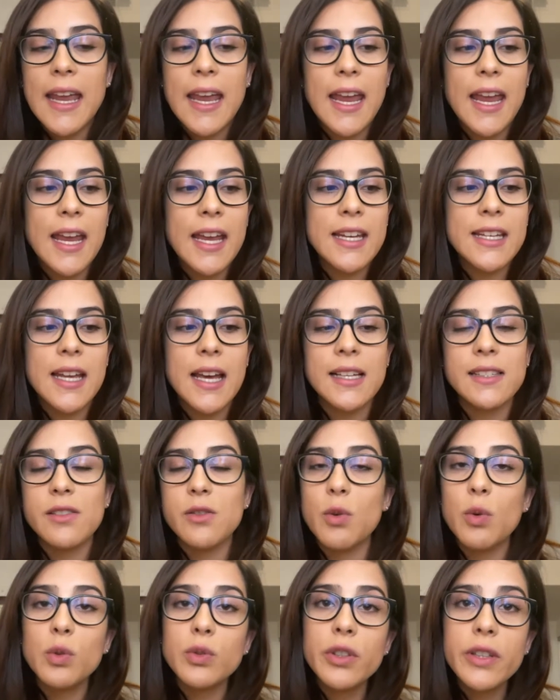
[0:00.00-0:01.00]
and as
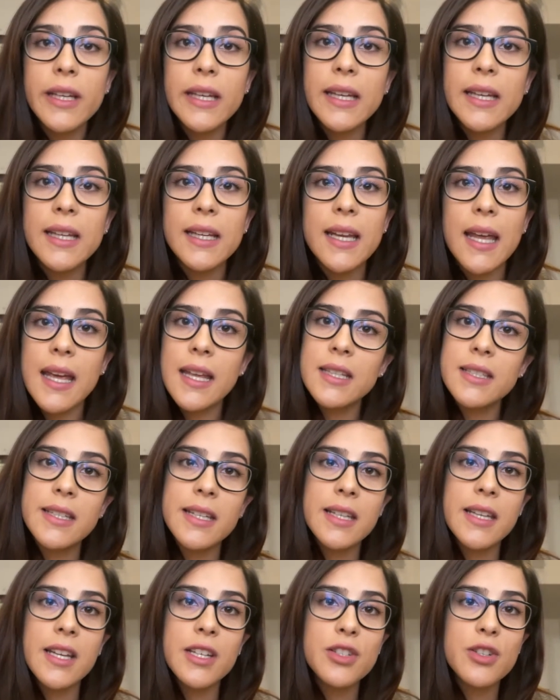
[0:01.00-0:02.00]
an older kid and
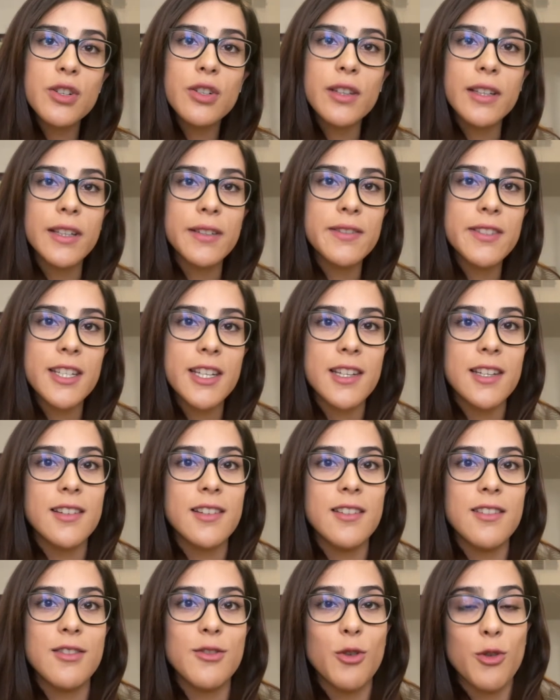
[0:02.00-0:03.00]
teenager lived
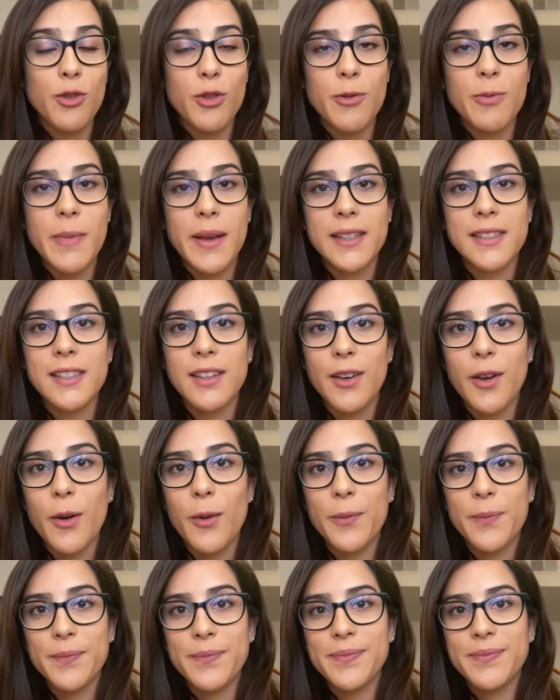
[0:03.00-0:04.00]
in Northern Mexico.